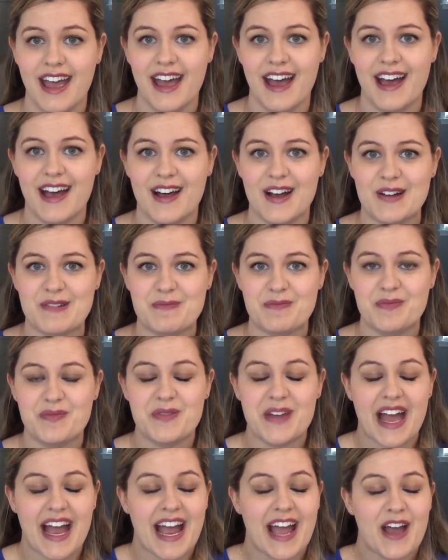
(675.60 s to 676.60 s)

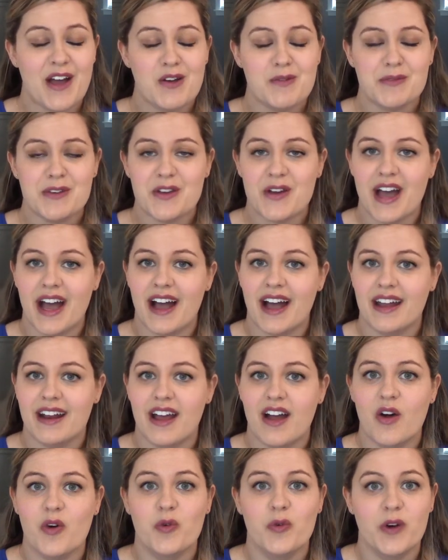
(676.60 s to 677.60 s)
But I hope you had
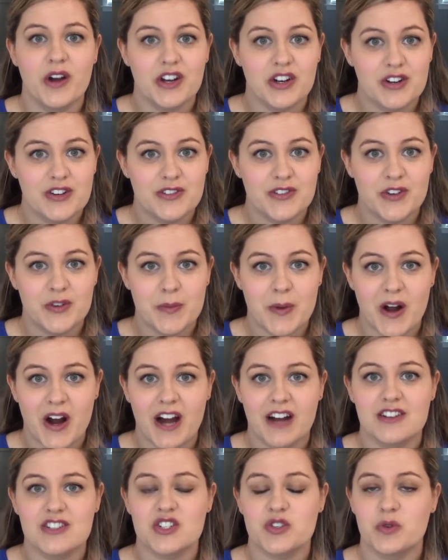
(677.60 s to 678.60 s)
a wonderful
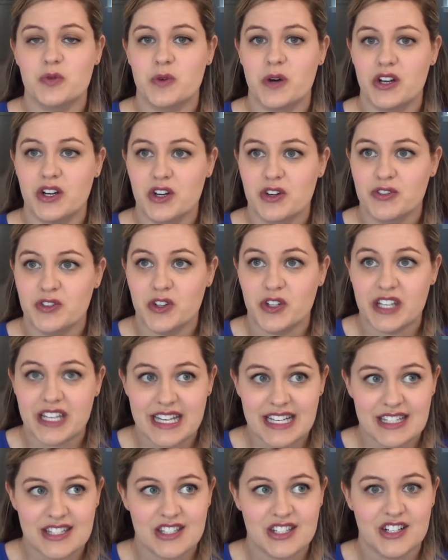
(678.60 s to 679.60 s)
March, a wonderful
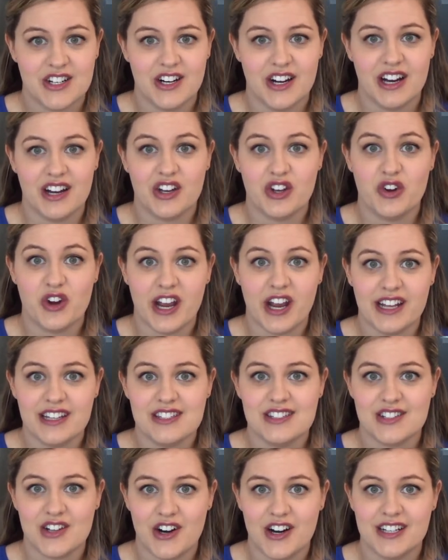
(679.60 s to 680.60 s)
Easter, and a great
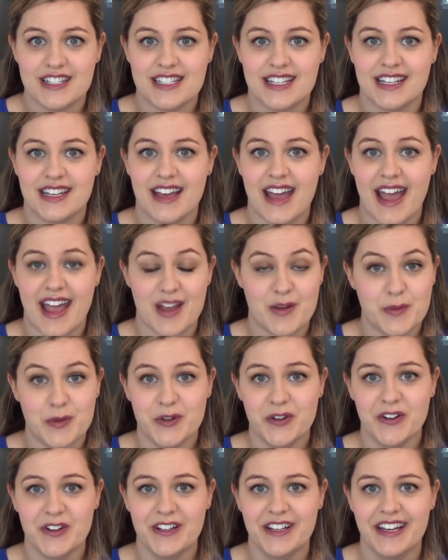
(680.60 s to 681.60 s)
start to
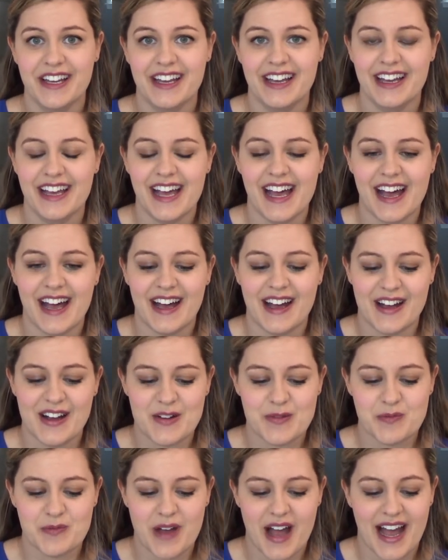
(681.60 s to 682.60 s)
April.
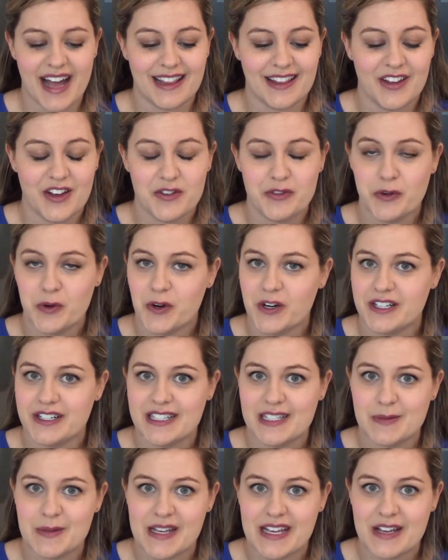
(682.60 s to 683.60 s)
I look forward to
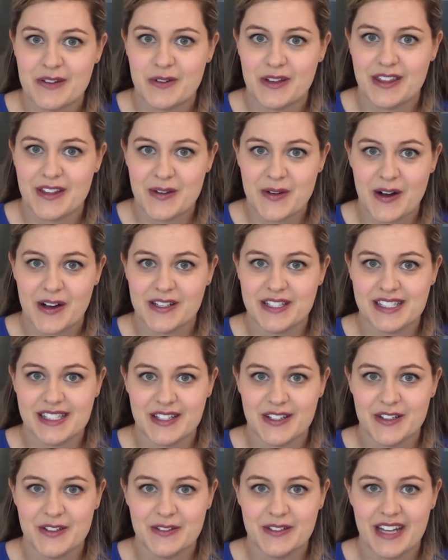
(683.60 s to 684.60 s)
speaking with you all
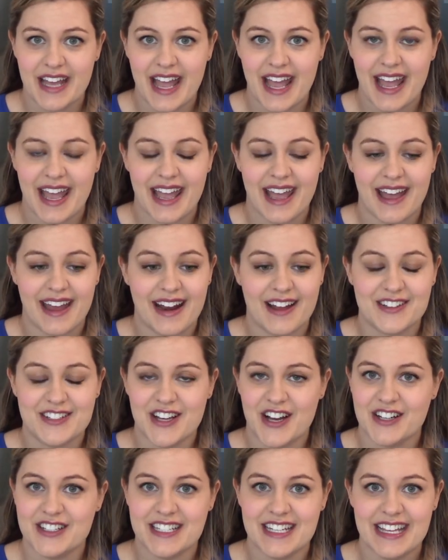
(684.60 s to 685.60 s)
soon, and I'll
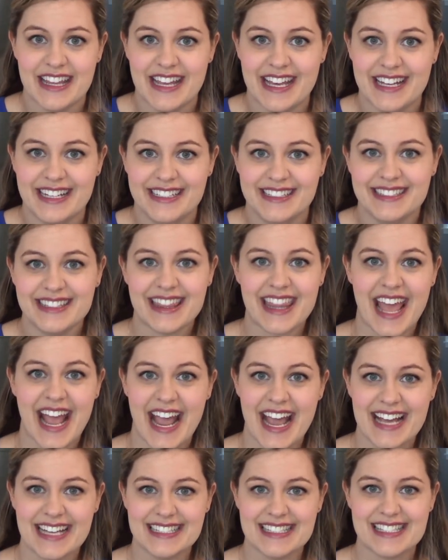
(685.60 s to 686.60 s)
talk to you then.
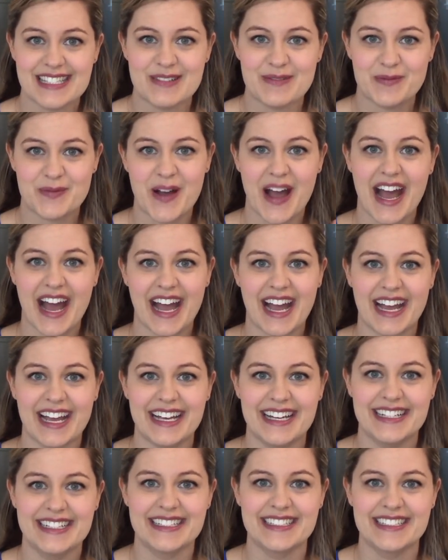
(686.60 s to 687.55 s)
Thanks. Bye.